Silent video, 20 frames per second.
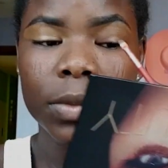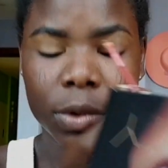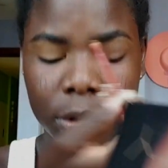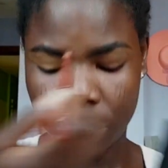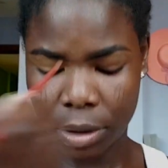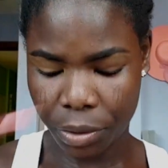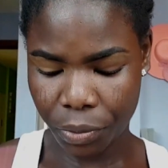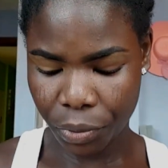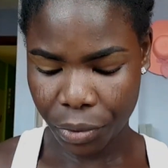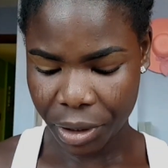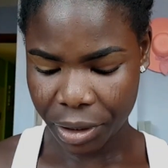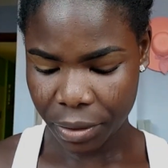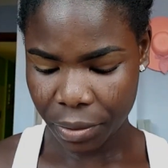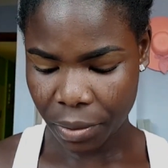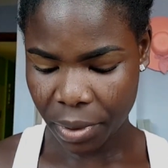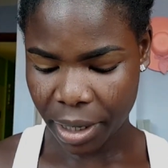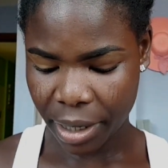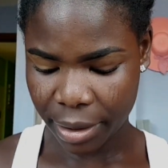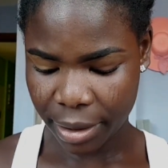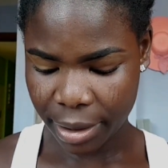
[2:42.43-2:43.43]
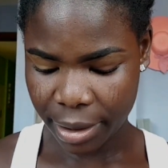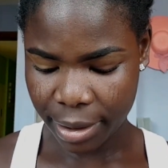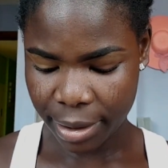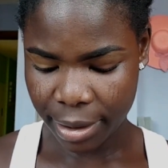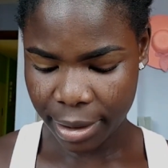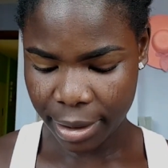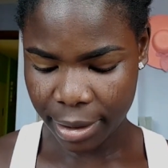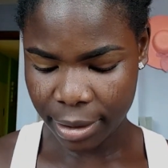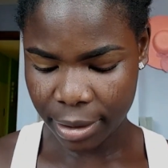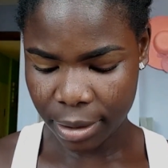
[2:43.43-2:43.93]
The reason why I did
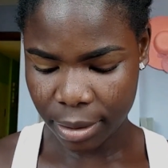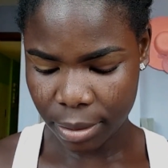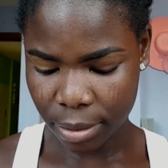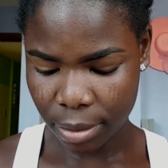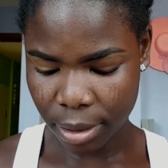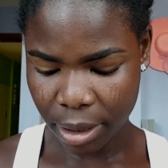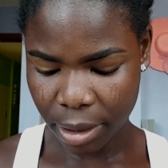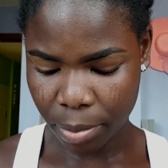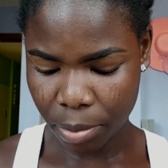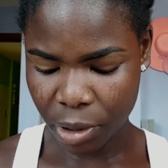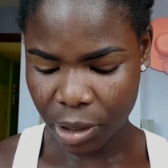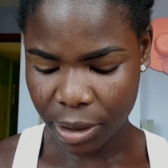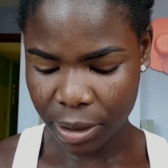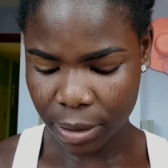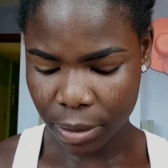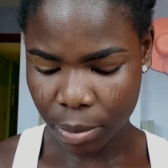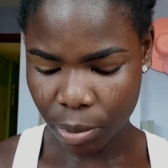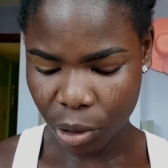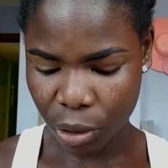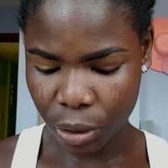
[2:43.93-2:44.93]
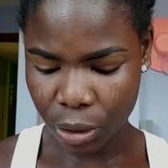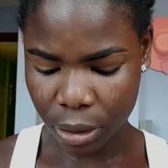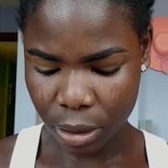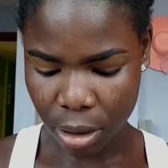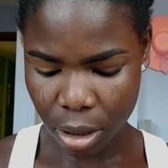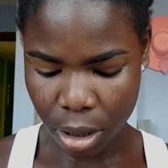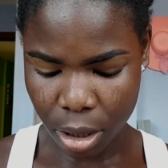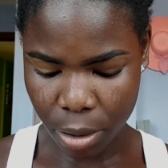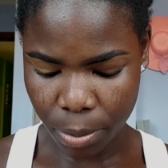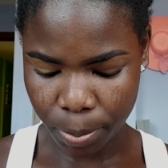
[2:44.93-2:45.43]
this, like mixed both
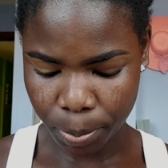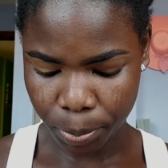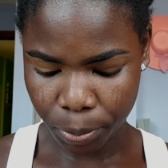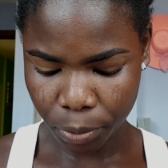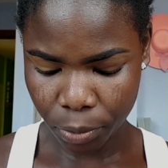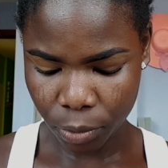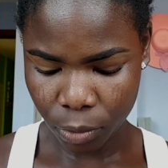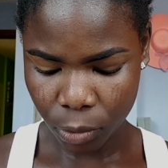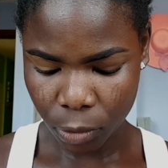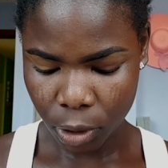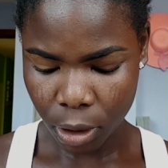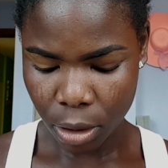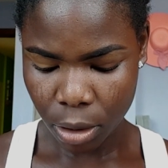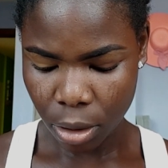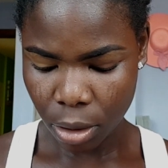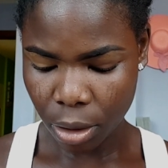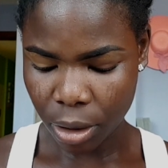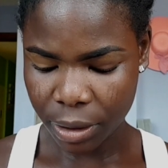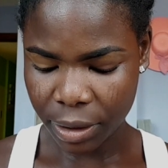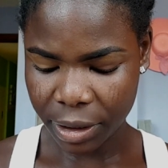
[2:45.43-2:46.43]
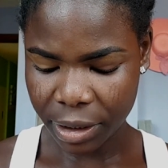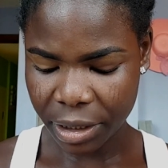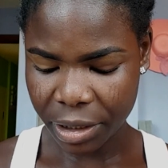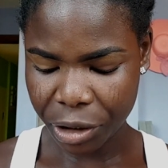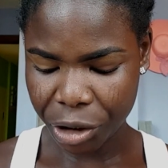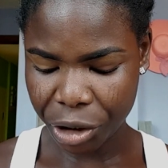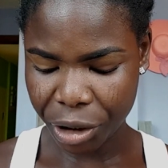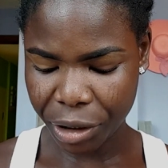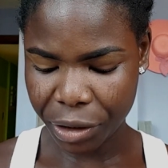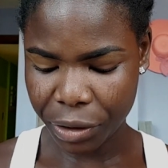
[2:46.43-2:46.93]
concealer
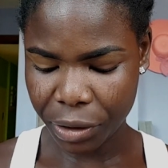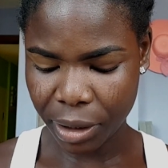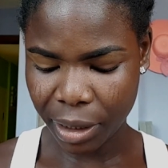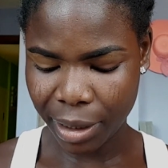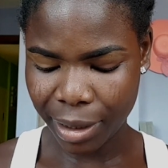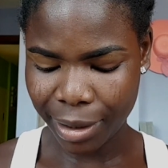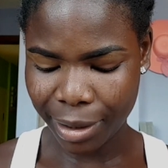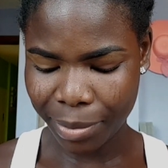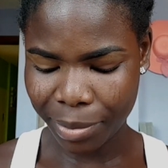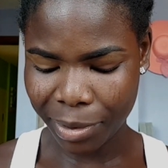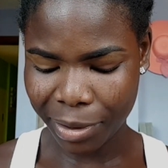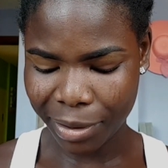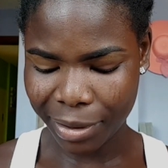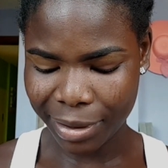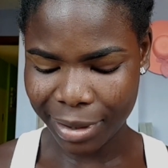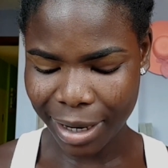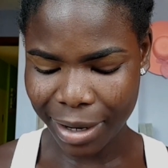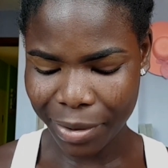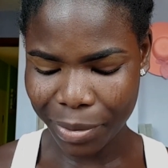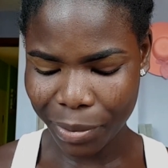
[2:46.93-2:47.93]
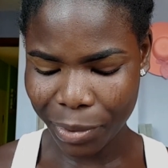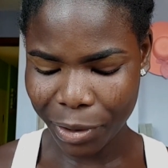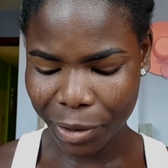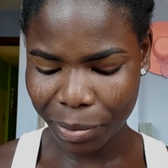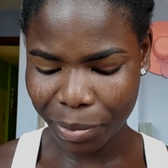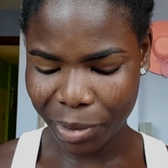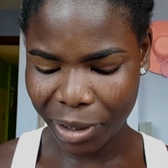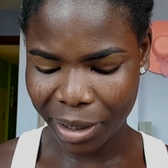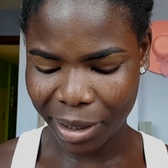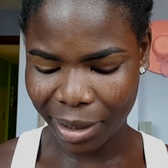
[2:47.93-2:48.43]
shade together, because I don't want to
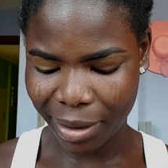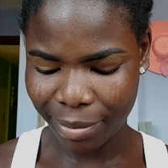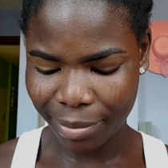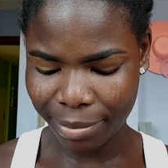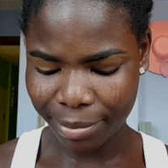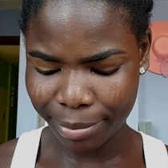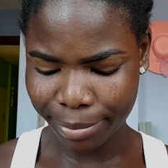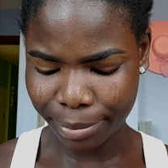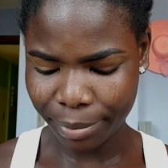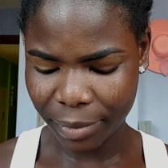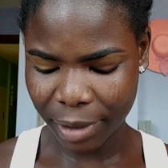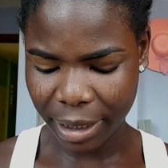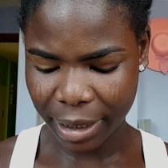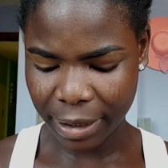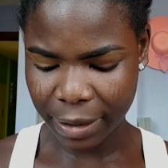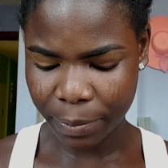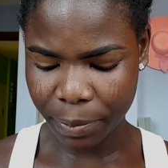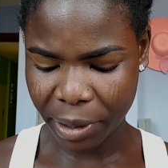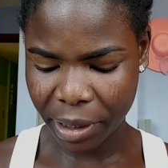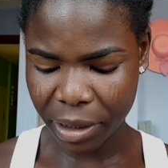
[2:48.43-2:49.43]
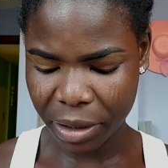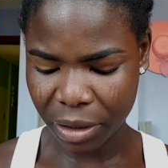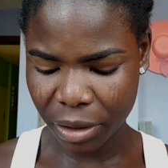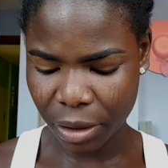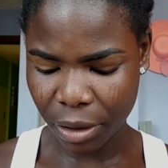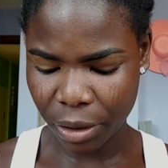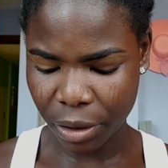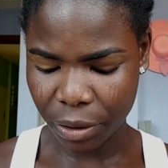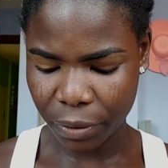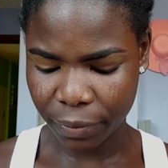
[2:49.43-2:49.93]
be like spending a
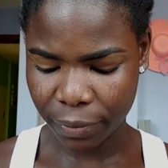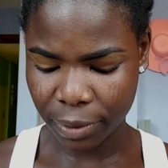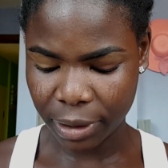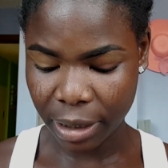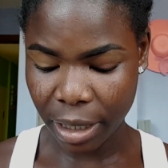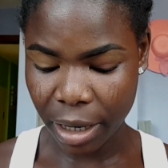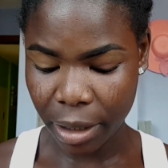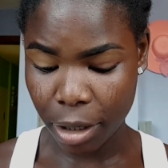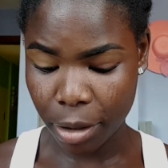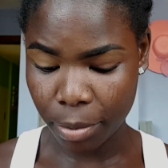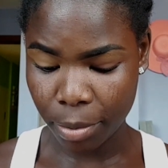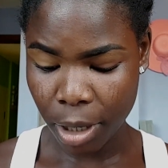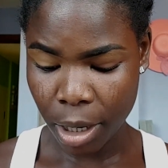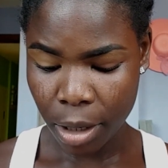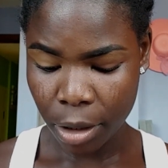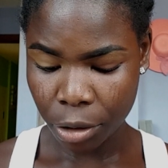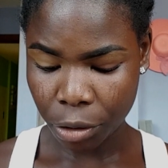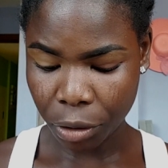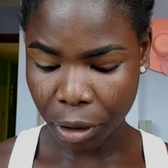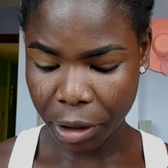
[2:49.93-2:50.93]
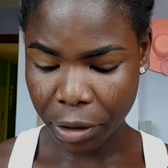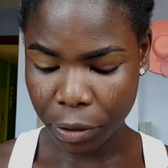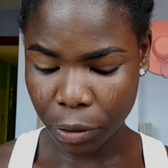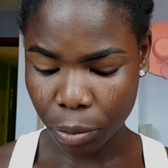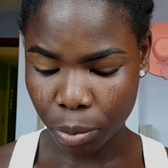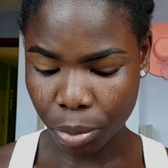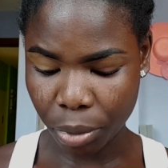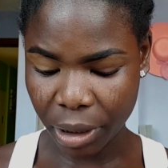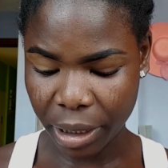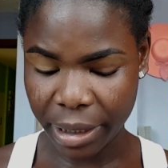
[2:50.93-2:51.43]
lot of time trying to
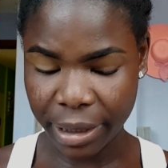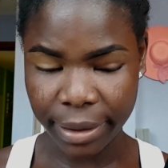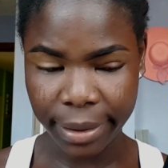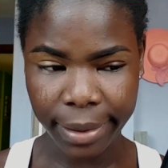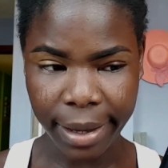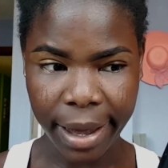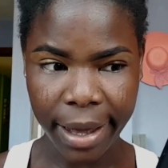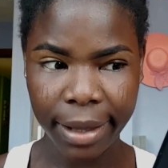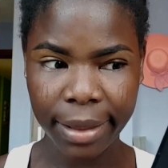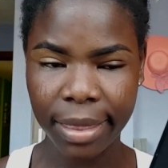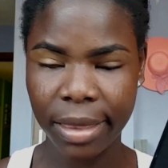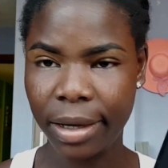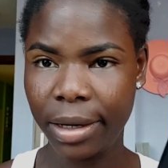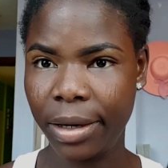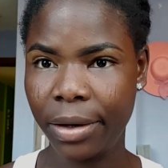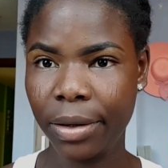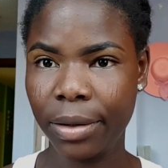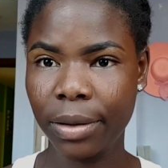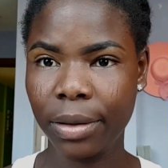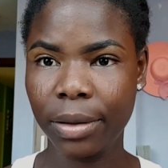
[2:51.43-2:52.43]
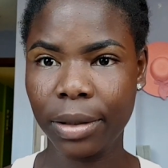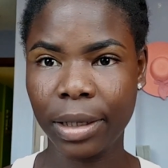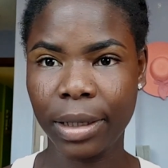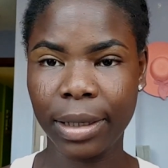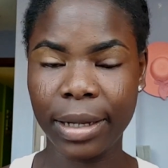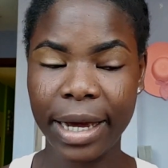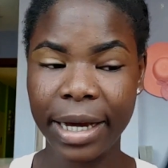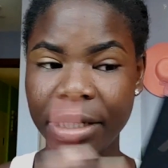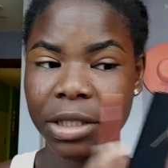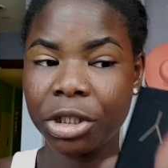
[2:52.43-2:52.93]
blend out the
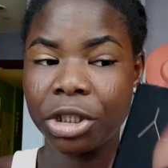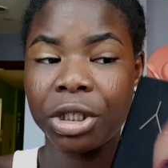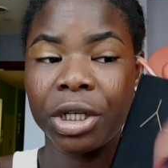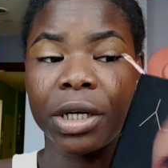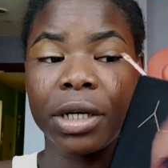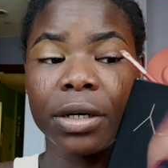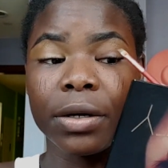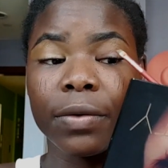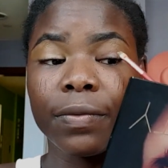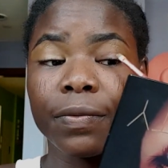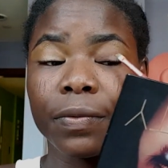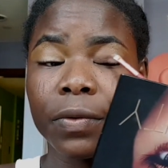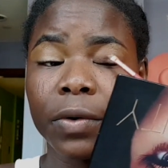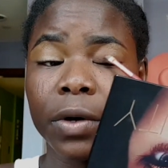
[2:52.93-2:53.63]
light shade of